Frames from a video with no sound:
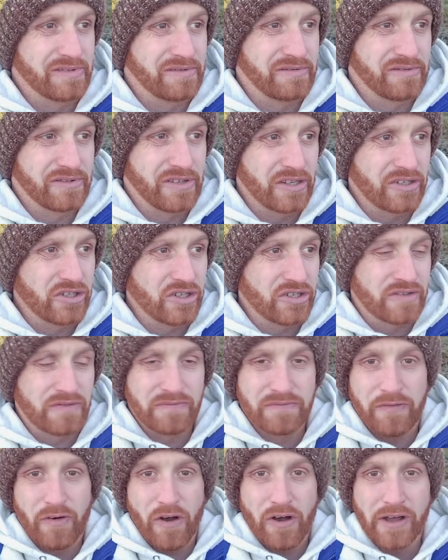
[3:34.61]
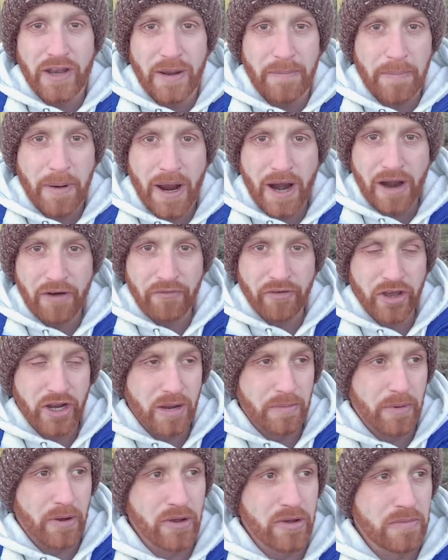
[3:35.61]
they're just falling apart round
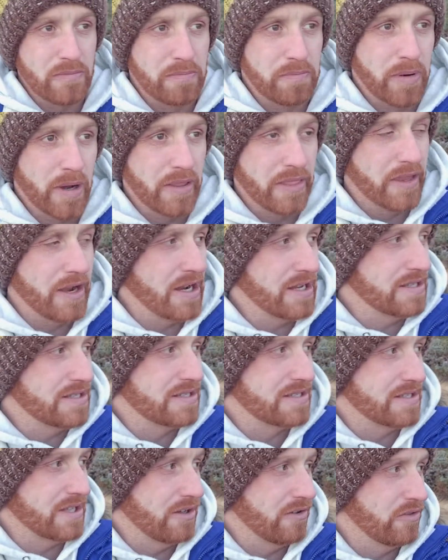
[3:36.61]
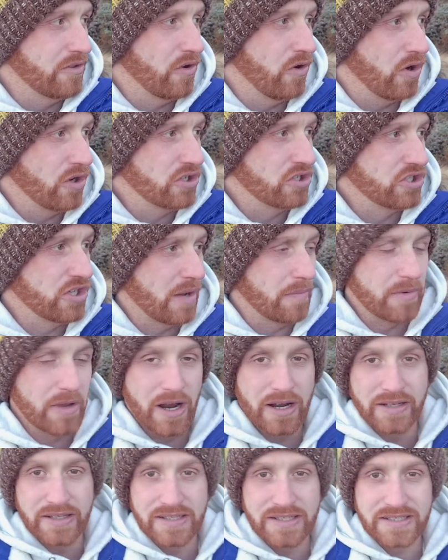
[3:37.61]
about, but there is still the odd
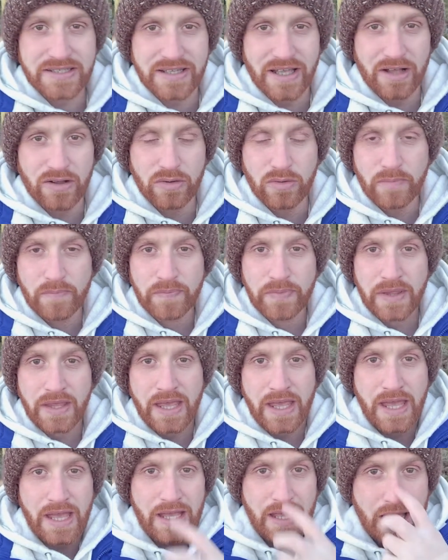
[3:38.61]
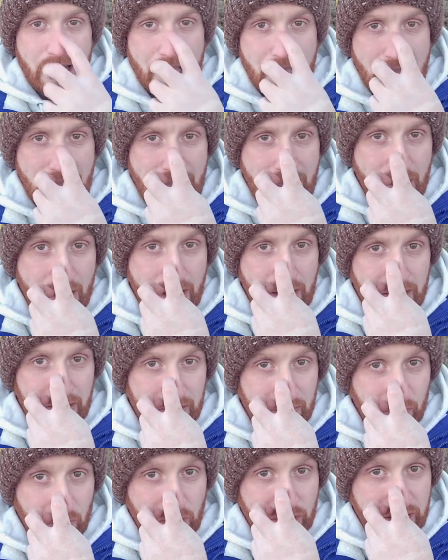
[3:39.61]
shipyard that's still
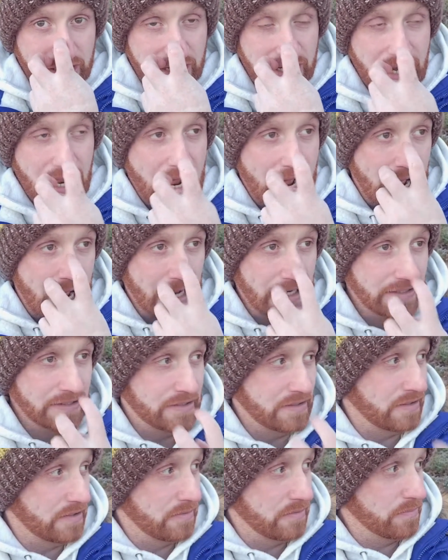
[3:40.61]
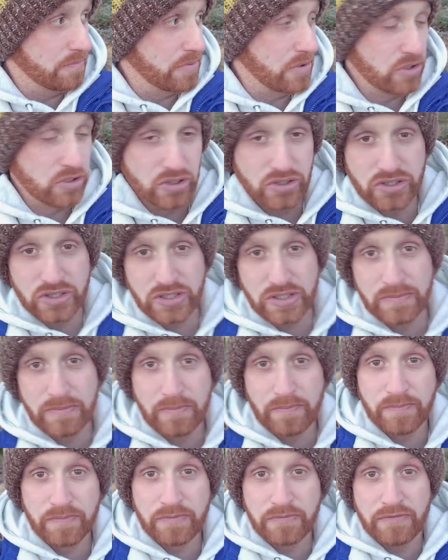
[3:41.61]
working and producing
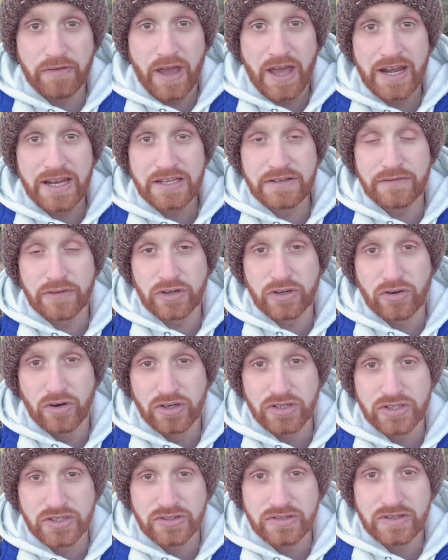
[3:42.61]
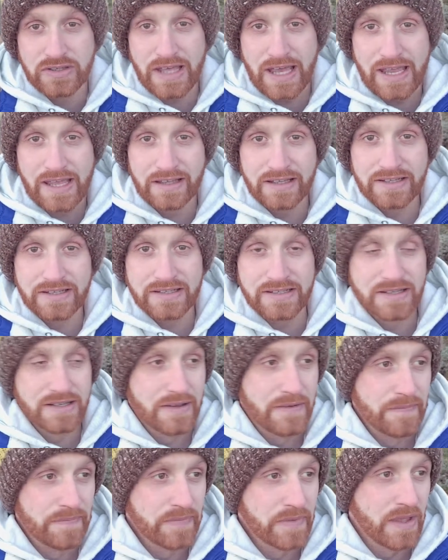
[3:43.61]
ferries for crossing to the islands
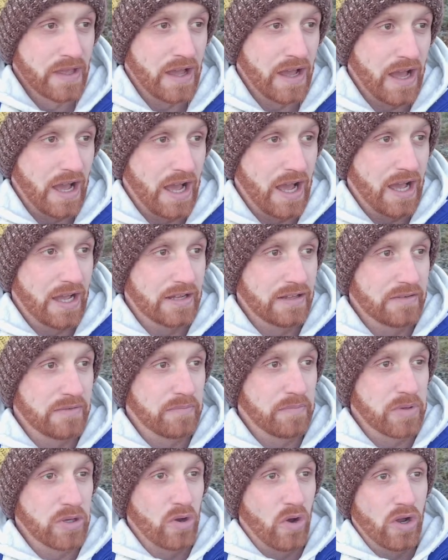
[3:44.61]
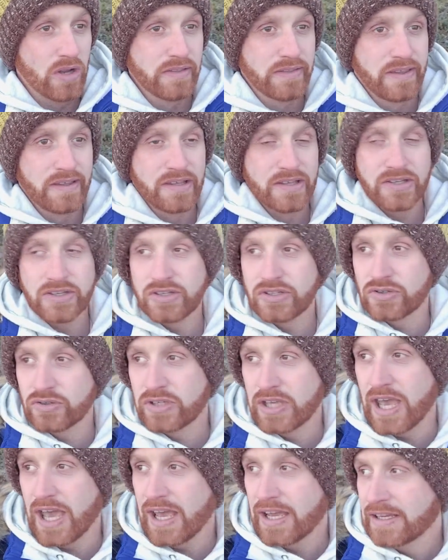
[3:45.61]
and beyond. So
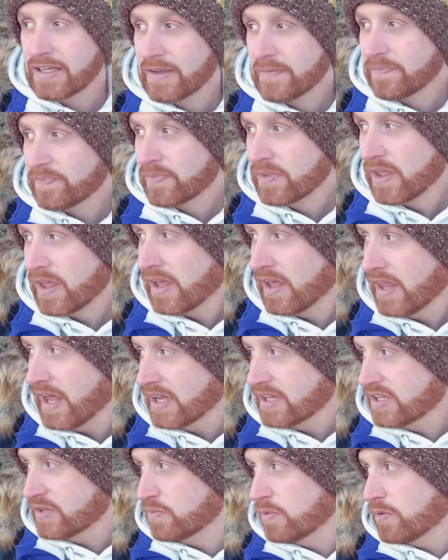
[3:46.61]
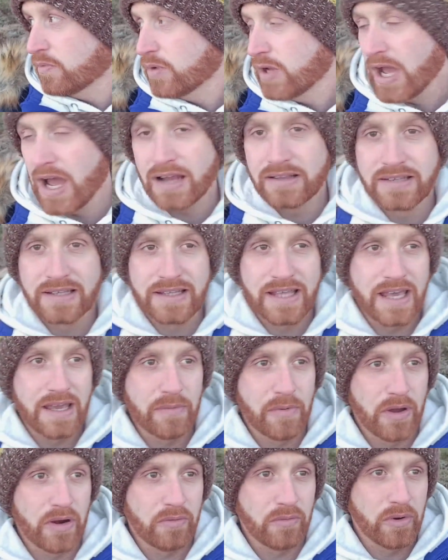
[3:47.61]
yeah, this is where we are today.
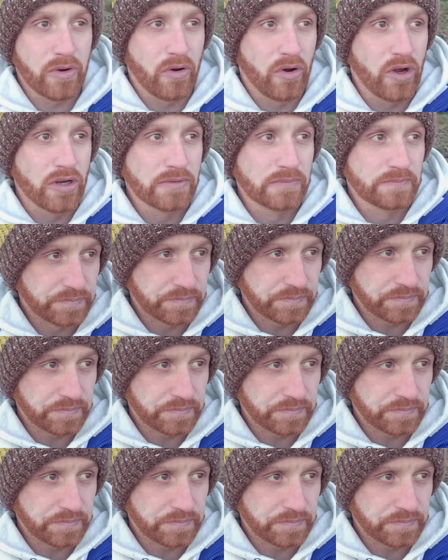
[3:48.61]
We're on